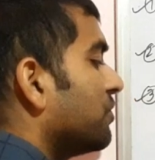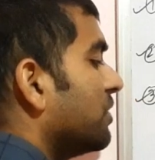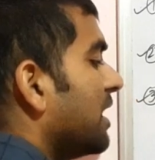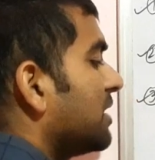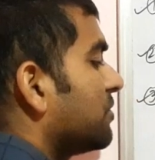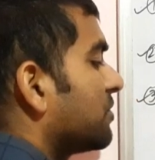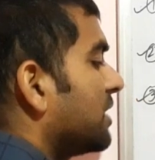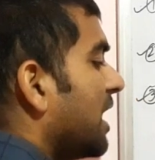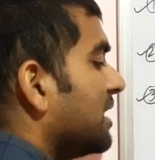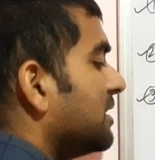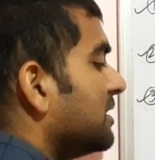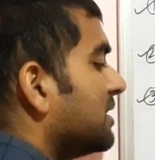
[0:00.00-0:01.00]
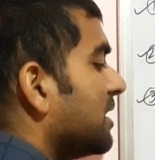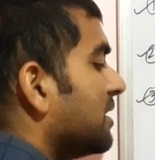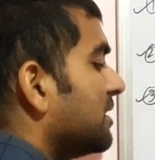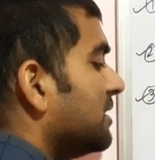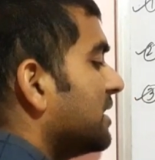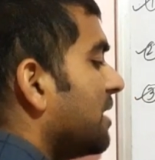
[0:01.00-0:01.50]
So that sine
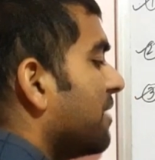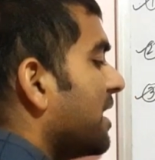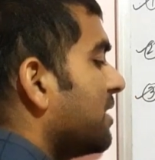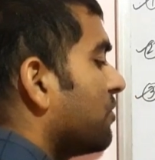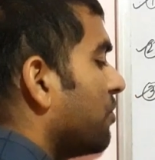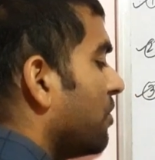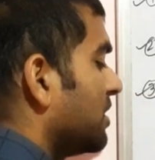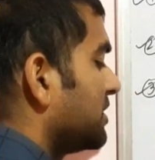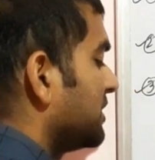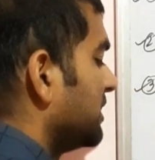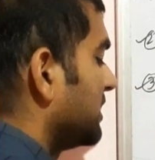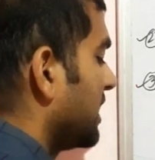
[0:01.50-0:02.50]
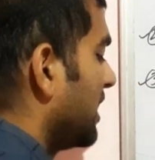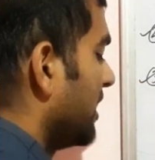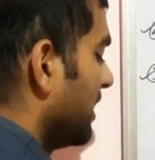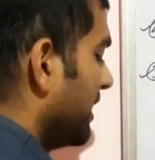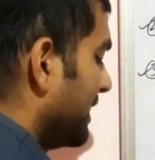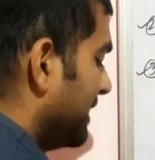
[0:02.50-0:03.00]
theta by cos theta.
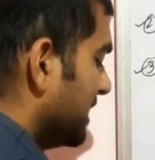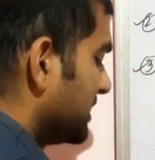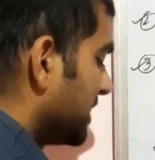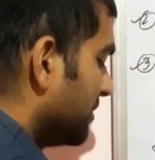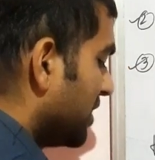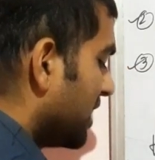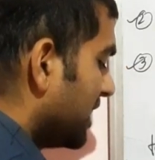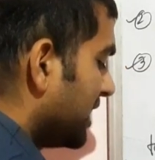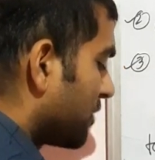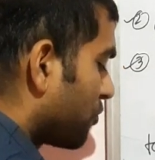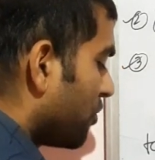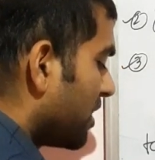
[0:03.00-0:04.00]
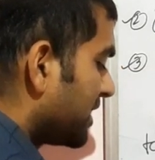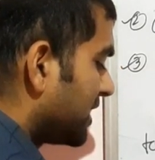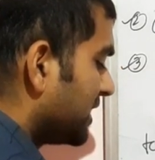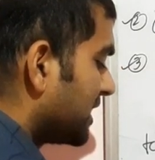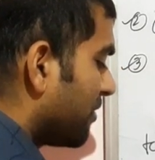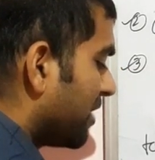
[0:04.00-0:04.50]
Then similarly cot
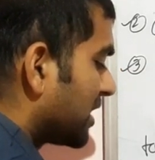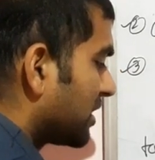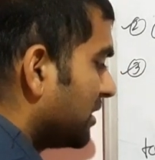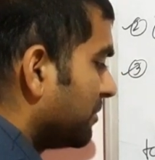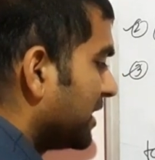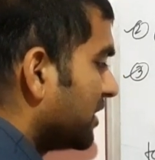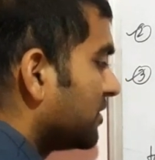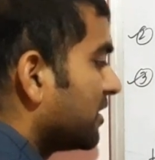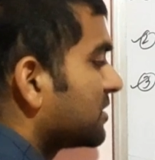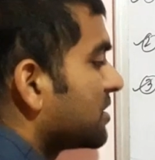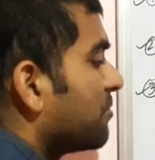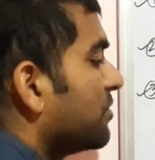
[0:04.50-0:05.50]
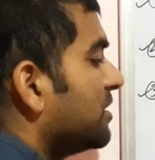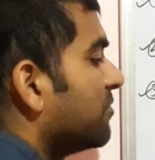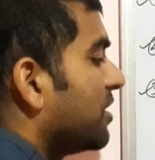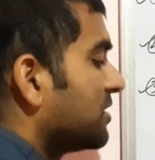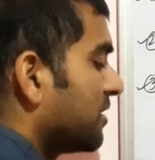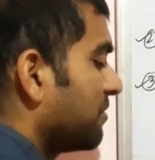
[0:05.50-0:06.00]
theta, what will be? Just of
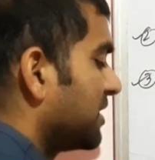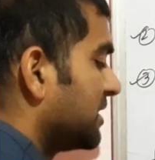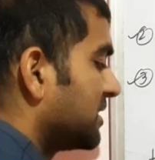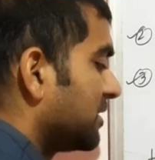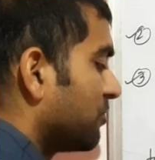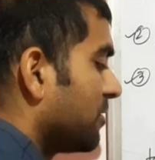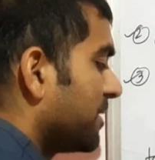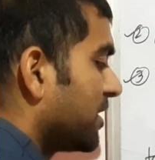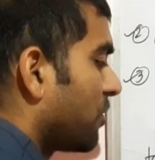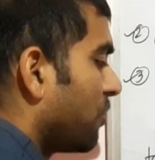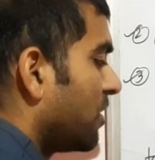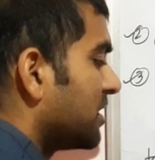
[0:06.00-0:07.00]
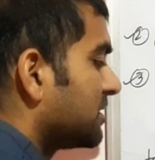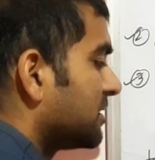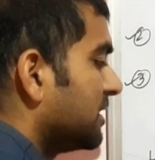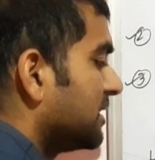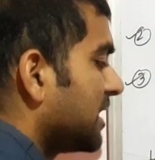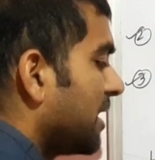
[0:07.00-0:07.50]
inverse of this. It will be cos
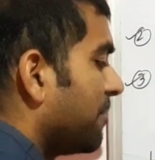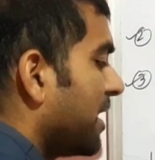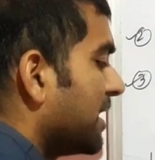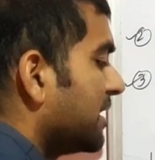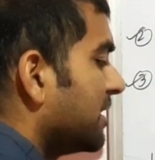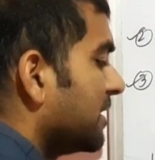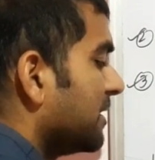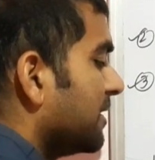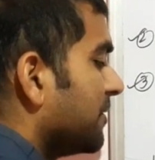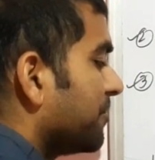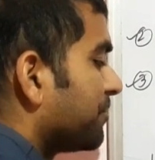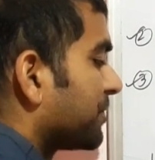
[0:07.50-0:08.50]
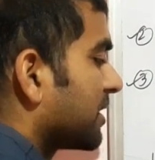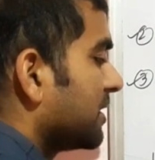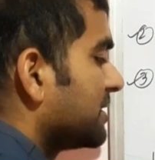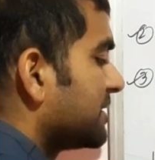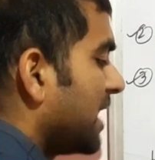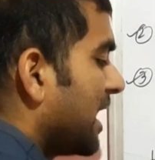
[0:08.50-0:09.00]
theta by
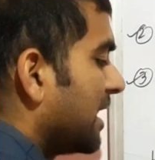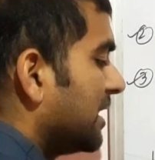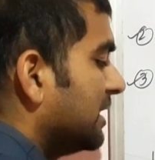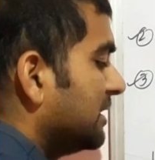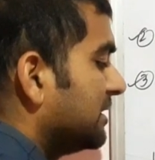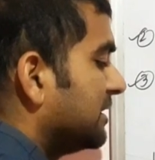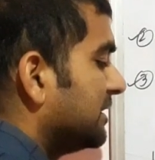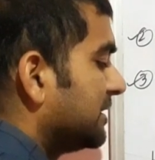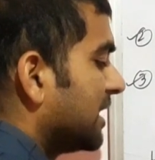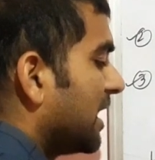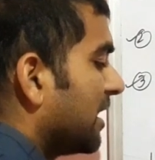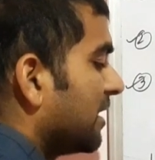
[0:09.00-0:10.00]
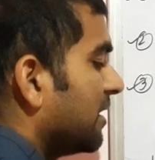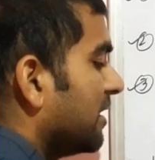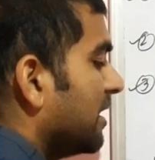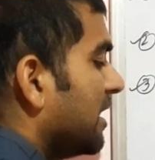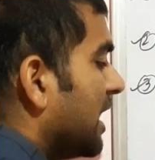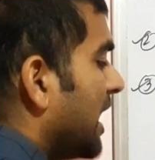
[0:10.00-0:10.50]
sine theta.
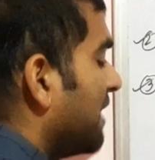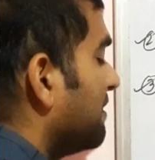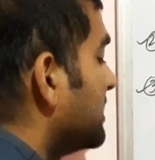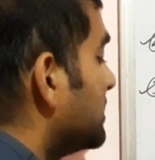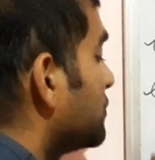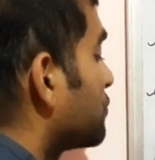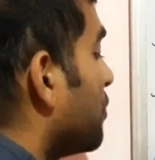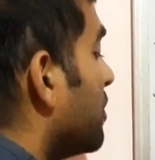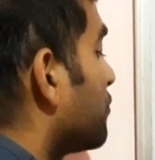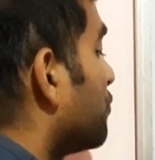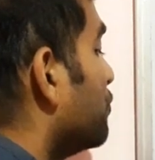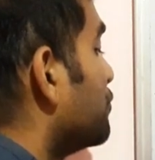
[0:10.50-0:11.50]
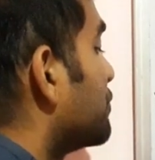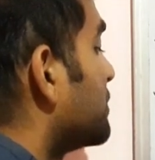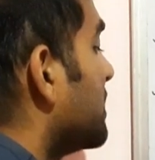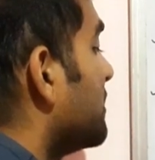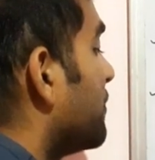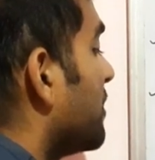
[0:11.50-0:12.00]
And this is called
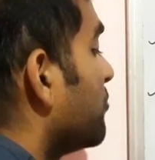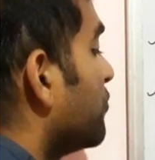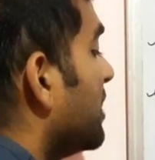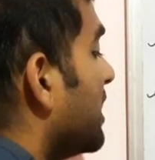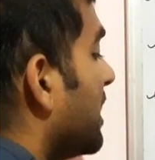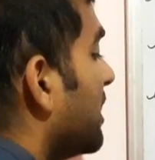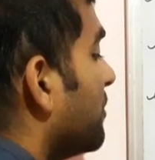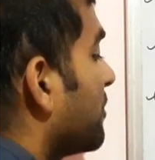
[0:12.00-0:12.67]
quotient formula.